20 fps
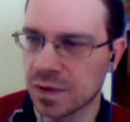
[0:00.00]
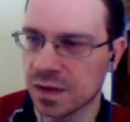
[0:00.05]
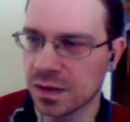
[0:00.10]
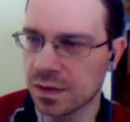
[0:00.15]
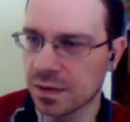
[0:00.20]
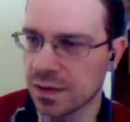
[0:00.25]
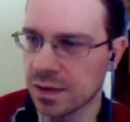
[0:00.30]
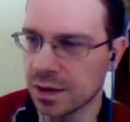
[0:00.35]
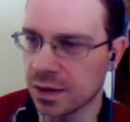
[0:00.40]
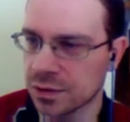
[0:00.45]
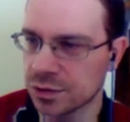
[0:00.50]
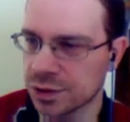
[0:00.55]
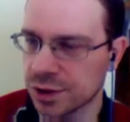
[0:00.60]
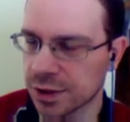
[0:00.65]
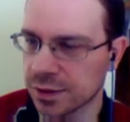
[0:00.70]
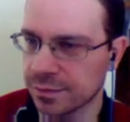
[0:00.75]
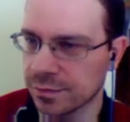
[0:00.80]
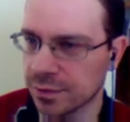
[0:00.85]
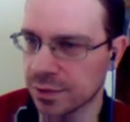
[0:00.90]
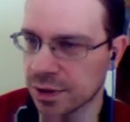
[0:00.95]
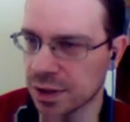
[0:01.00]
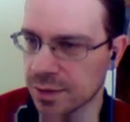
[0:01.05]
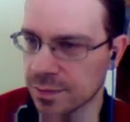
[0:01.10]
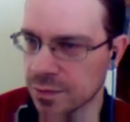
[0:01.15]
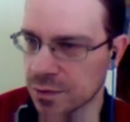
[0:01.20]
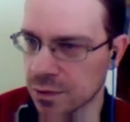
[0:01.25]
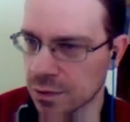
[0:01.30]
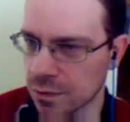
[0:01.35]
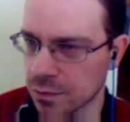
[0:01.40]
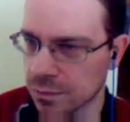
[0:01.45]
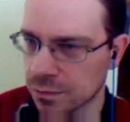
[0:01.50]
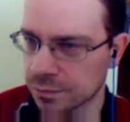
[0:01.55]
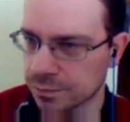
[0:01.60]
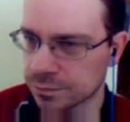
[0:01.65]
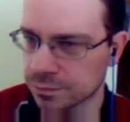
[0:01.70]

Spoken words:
Is there a check for him? No.